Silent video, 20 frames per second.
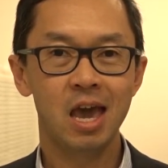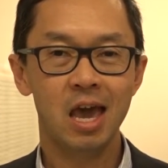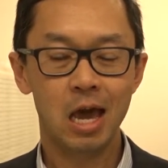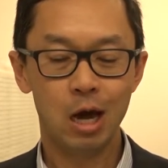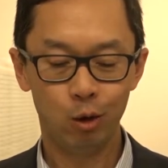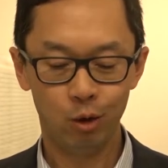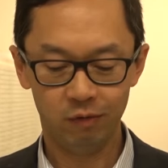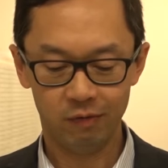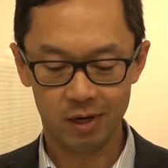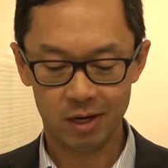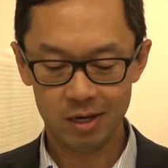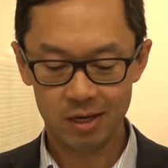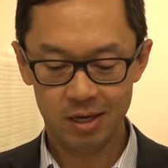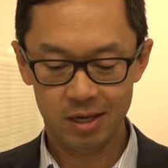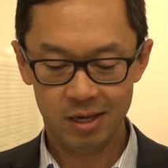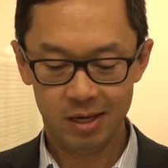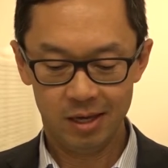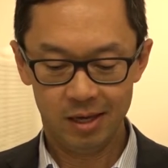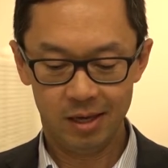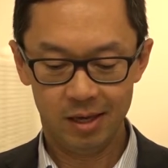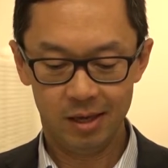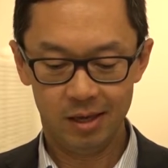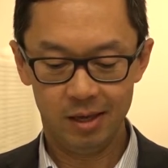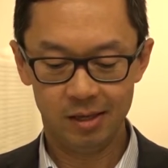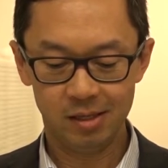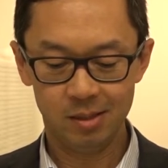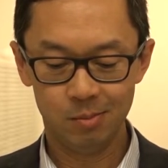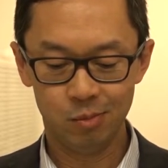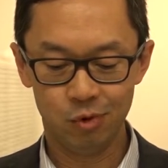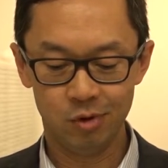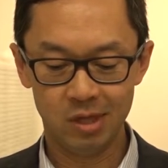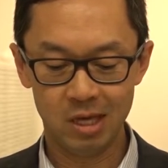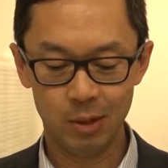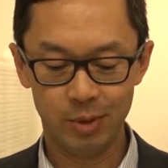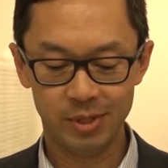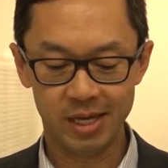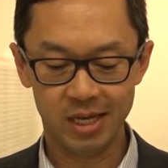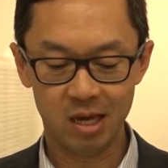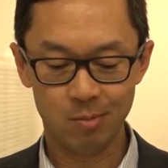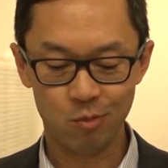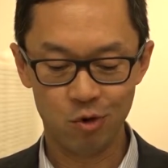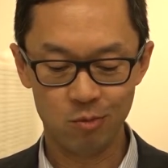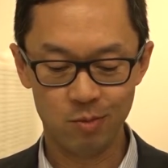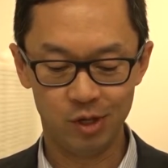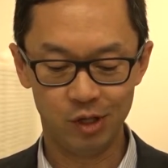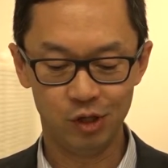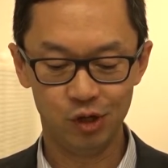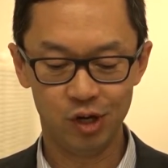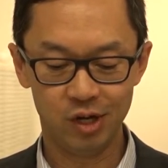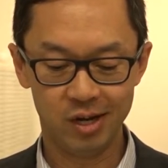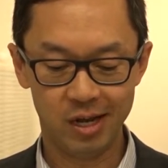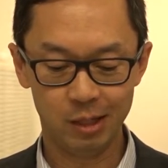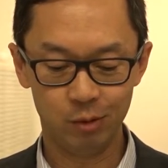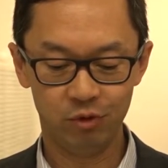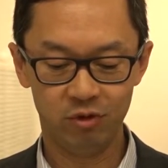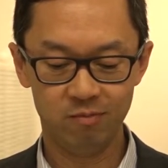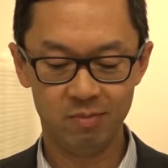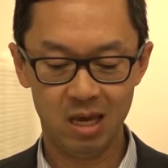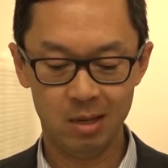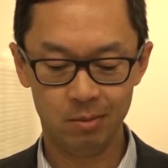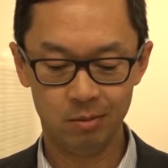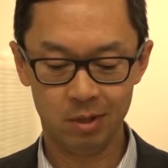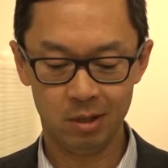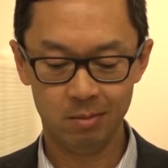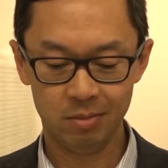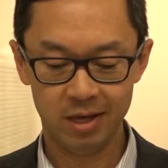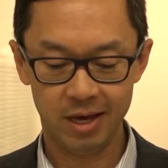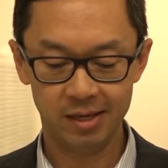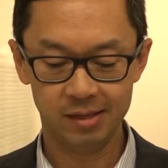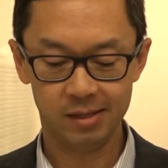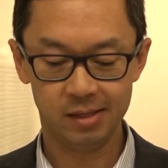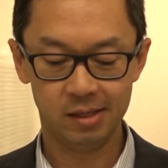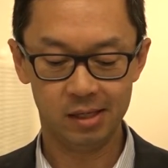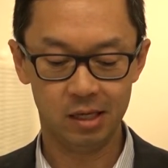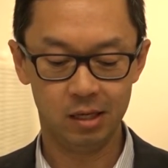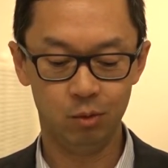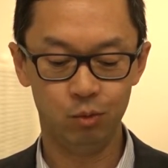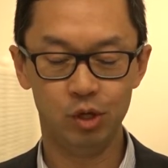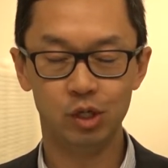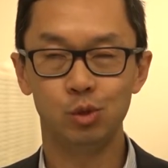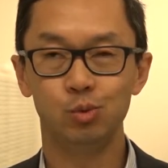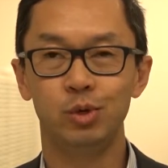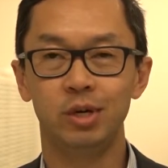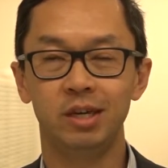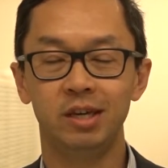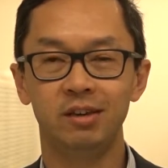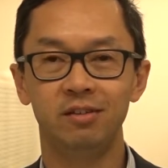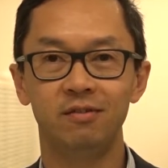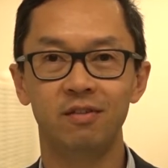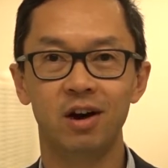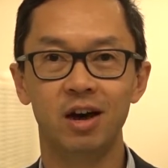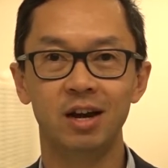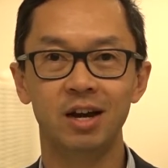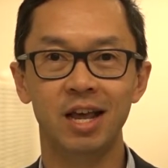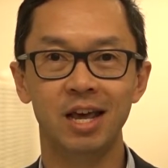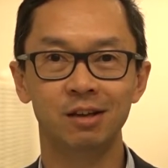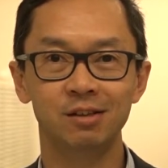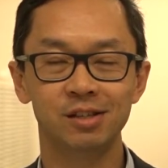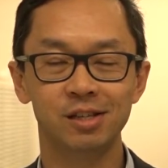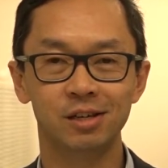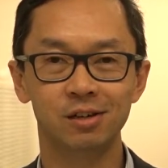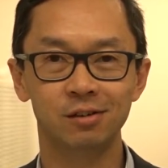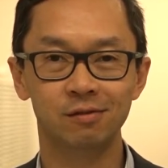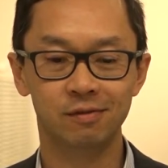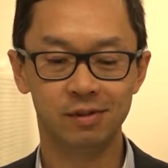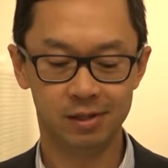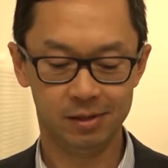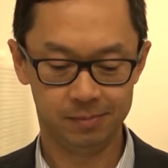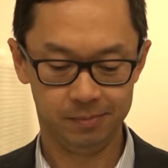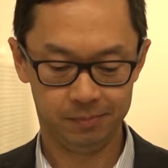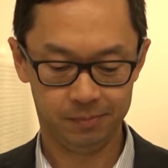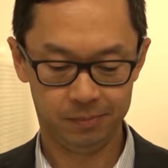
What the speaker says: However, it's important that we take a moment to connect with people and places in which we find ourselves.